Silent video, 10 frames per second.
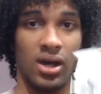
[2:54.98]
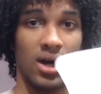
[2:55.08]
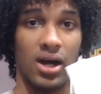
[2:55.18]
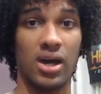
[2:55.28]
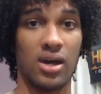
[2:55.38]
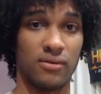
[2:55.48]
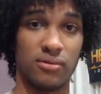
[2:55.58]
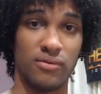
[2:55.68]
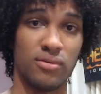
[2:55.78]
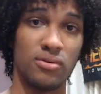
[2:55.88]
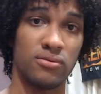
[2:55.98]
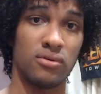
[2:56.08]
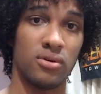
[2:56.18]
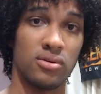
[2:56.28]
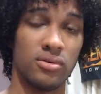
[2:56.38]
I have a review
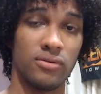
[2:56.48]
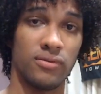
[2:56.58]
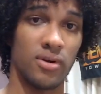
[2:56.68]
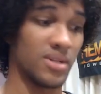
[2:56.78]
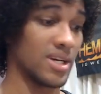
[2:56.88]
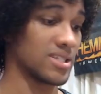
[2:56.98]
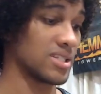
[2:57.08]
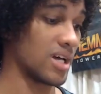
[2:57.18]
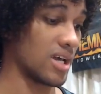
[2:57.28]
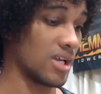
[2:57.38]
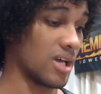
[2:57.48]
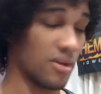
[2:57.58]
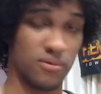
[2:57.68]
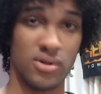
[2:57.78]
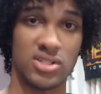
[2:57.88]
for you from last night. I
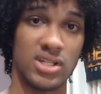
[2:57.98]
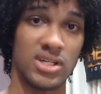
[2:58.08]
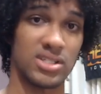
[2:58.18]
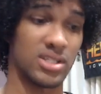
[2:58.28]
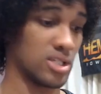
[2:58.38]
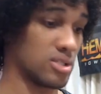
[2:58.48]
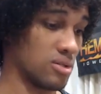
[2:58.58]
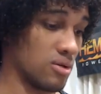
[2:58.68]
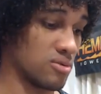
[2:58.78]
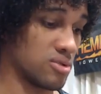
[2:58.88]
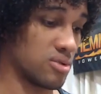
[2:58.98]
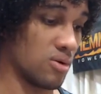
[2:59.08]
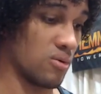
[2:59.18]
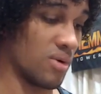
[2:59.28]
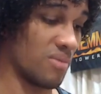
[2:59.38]
have watched last night's show,
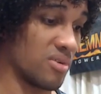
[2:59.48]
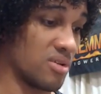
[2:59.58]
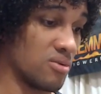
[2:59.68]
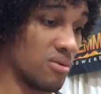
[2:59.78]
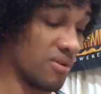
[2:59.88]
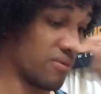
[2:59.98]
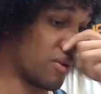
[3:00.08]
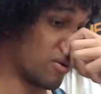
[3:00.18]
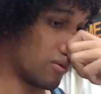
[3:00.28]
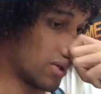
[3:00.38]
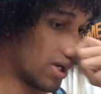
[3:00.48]
so I'm gonna do a review.